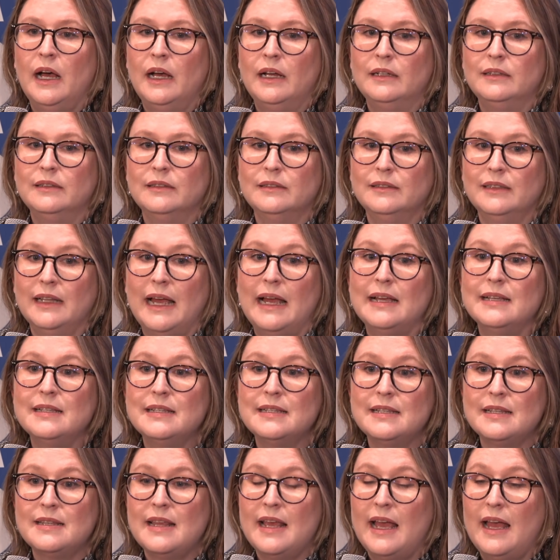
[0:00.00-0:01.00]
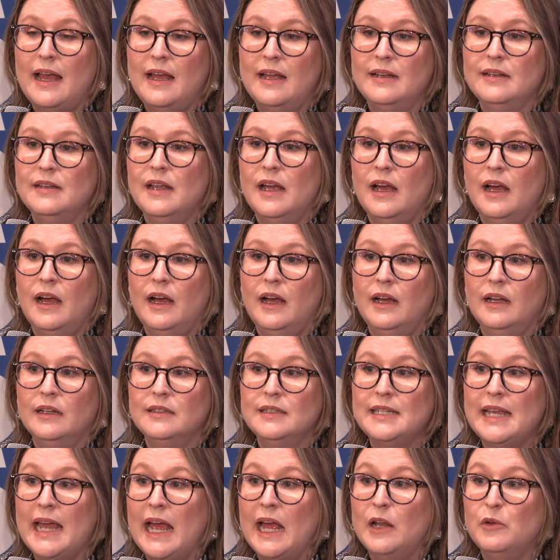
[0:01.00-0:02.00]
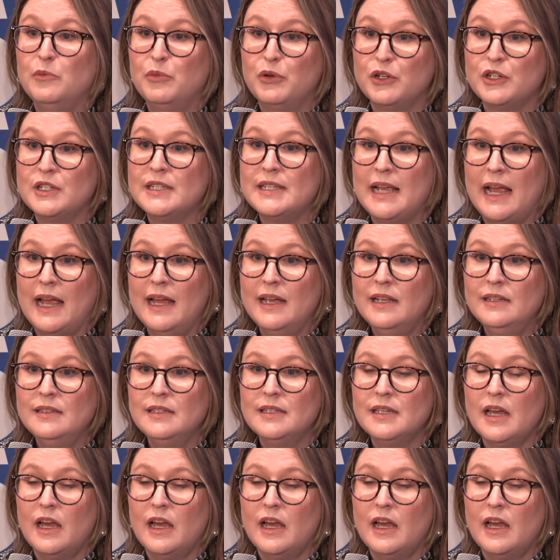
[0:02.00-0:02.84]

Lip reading: less than 10%